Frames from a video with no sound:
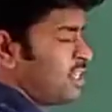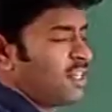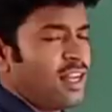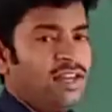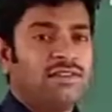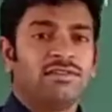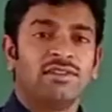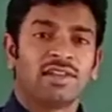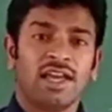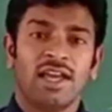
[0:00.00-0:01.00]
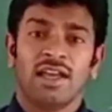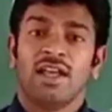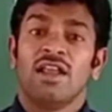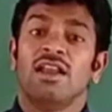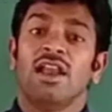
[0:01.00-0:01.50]
children.
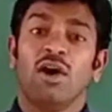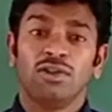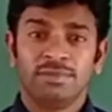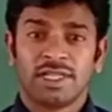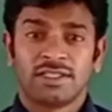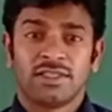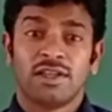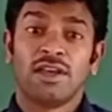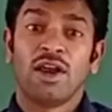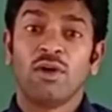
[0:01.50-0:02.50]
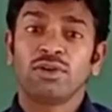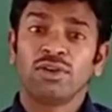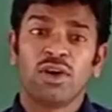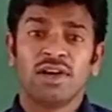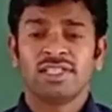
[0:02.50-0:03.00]
Okay, loud burst, loud
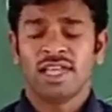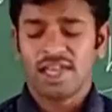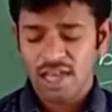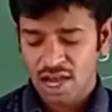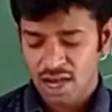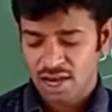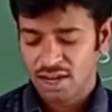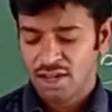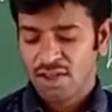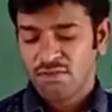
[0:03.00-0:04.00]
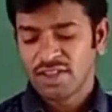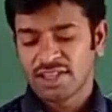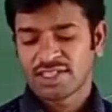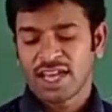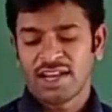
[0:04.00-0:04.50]
noise he heard when
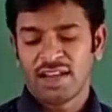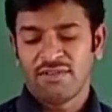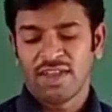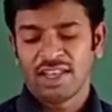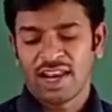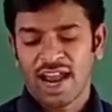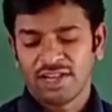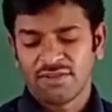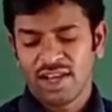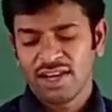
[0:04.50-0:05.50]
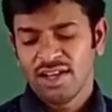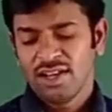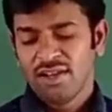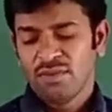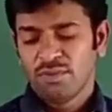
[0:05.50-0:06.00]
the light
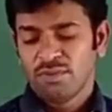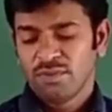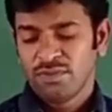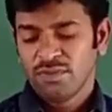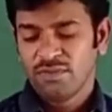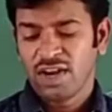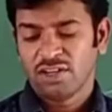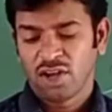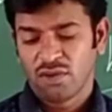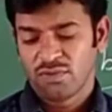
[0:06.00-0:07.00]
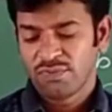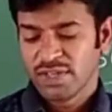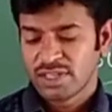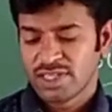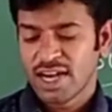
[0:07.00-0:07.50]
went
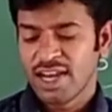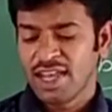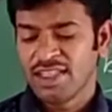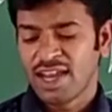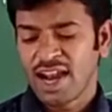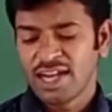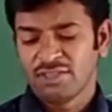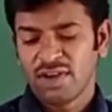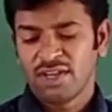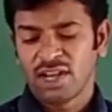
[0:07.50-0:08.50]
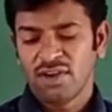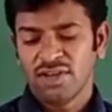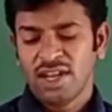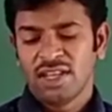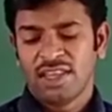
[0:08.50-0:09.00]
off. Suddenly the lights went
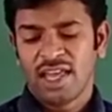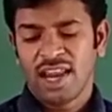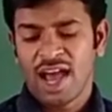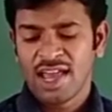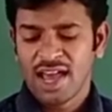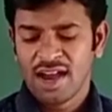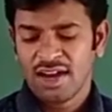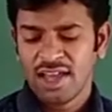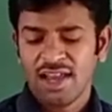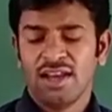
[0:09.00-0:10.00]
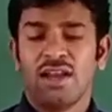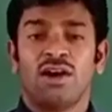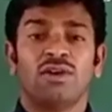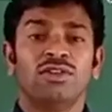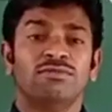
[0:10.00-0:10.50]
out. Then I heard a
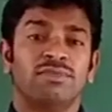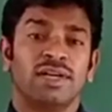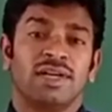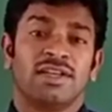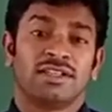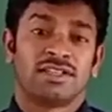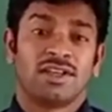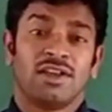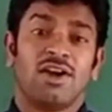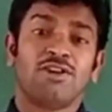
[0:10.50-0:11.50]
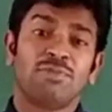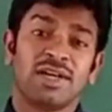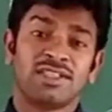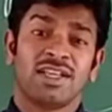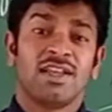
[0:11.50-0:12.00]
loud burst. Loud
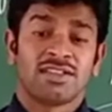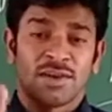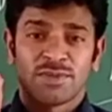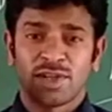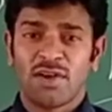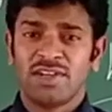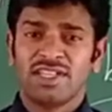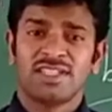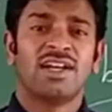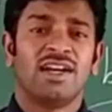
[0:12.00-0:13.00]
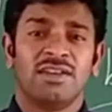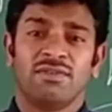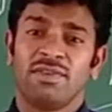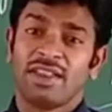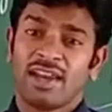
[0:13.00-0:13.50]
burst, some sound is
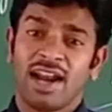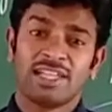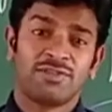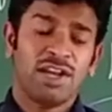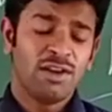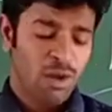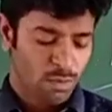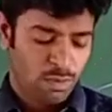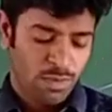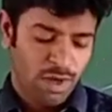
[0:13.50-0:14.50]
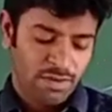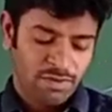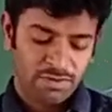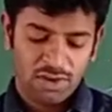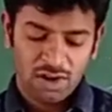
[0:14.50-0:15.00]
heard when the lights
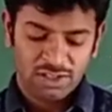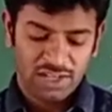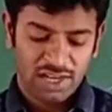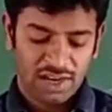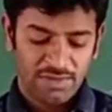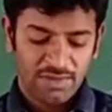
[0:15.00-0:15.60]
were gone, children.